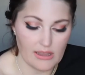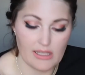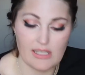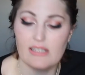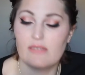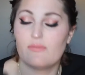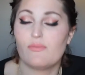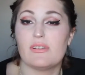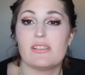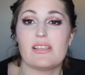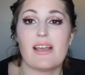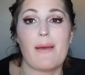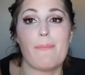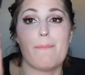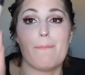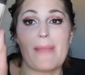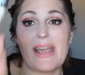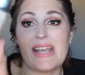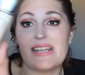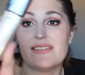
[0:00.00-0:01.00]
This was
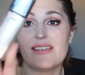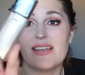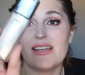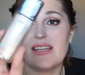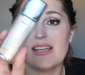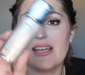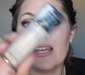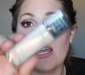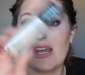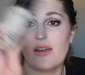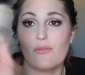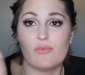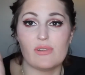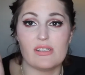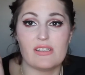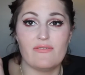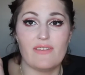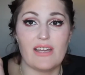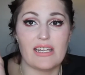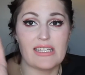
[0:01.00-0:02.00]
amazing. It
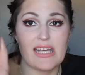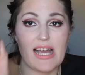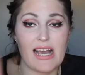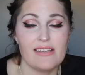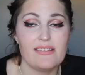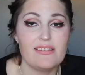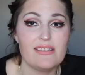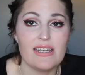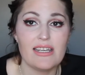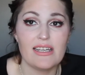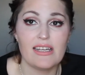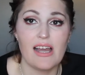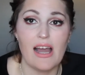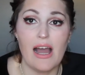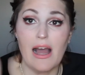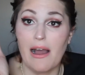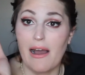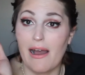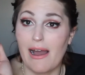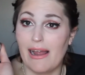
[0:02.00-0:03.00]
was fantastic.
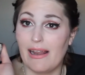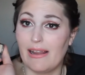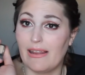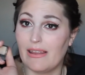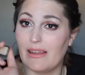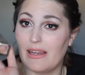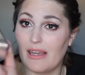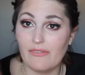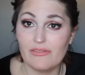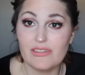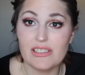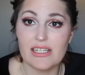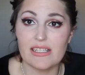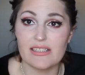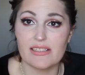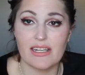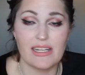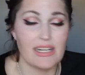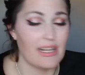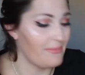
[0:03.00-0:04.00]
I loved
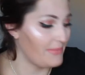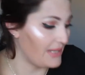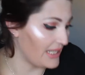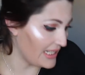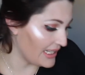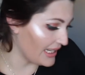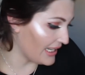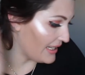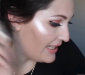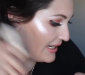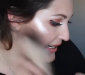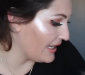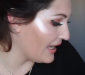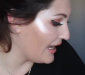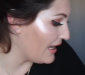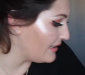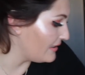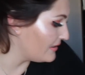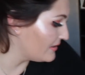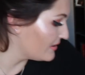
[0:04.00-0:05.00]
it, and I'm gonna get it
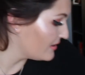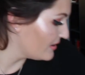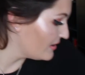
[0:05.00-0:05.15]
again.